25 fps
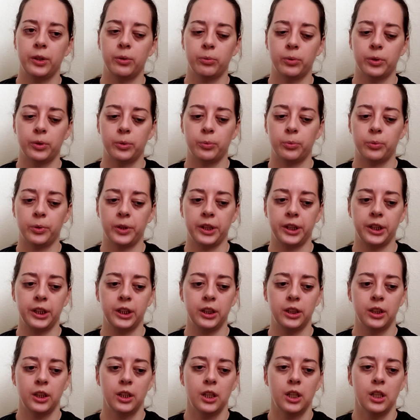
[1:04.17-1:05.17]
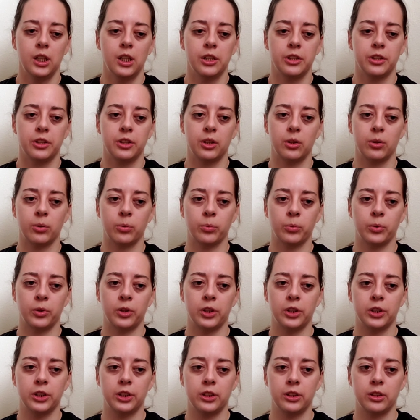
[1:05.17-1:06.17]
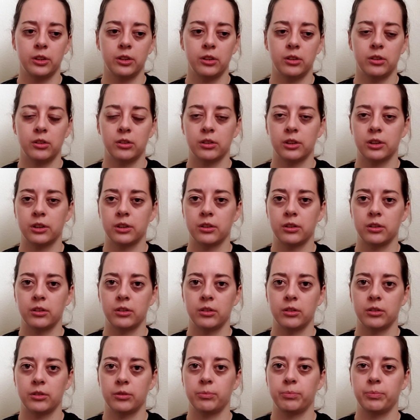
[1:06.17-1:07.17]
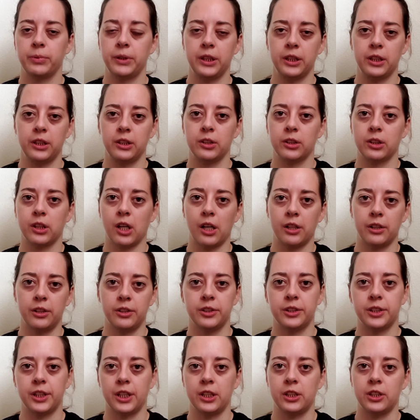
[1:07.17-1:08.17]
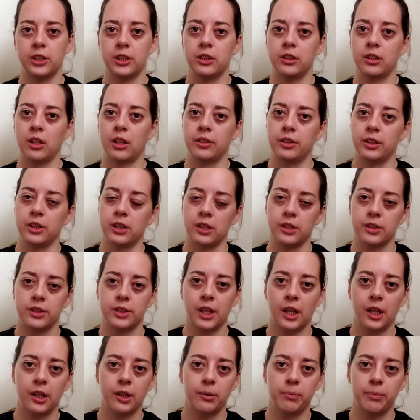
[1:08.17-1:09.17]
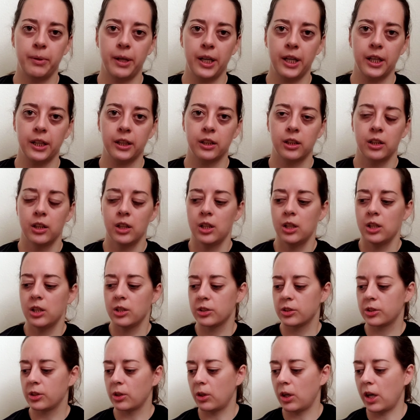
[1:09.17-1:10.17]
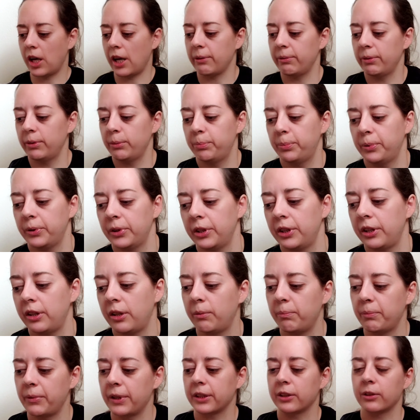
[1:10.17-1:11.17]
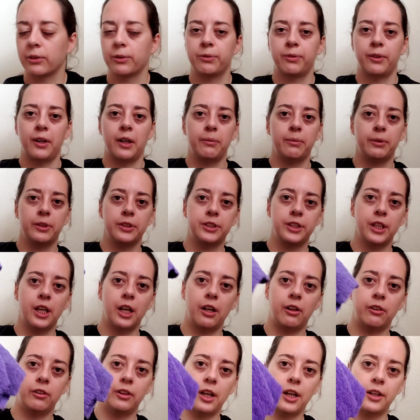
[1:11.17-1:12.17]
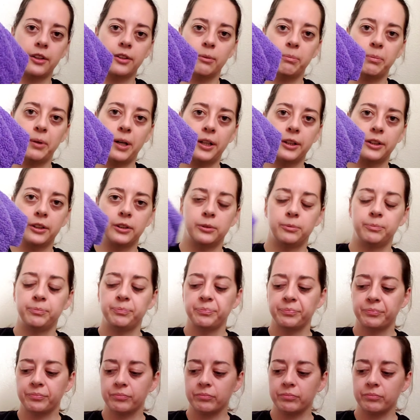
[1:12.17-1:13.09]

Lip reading: it would rain, there would be condensation on the inside of the bag. So I would put a microfiber towel at the bottom,